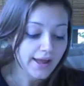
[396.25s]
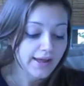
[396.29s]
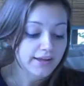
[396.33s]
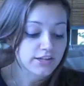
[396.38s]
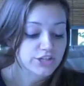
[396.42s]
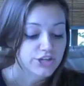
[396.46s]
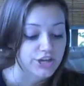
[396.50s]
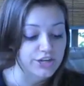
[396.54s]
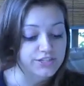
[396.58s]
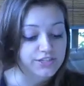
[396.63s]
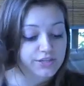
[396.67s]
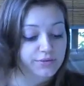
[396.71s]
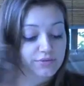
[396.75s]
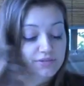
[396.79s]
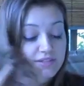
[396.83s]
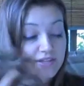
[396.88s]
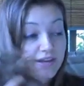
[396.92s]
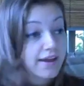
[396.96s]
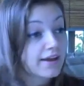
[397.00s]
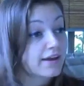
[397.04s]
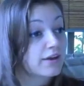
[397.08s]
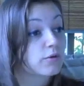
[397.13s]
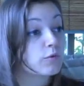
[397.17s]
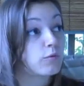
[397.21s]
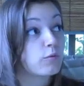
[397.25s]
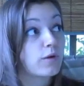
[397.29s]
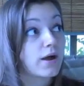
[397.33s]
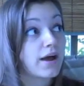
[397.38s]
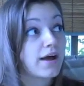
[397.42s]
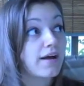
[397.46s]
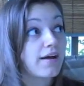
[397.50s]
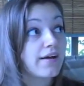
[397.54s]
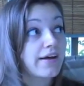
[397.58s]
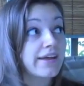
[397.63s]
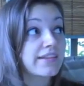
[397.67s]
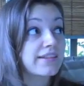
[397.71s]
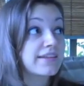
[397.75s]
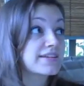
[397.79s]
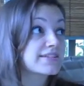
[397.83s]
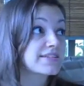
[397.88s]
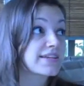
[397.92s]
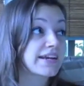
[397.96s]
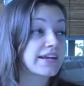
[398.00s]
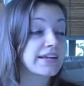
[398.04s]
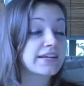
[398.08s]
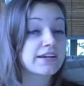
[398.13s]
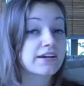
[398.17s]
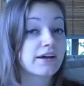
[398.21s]
And Jessie was like, well, at
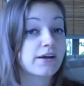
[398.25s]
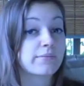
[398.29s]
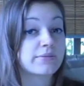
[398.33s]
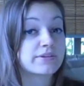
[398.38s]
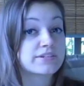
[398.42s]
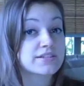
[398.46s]
least I didn't come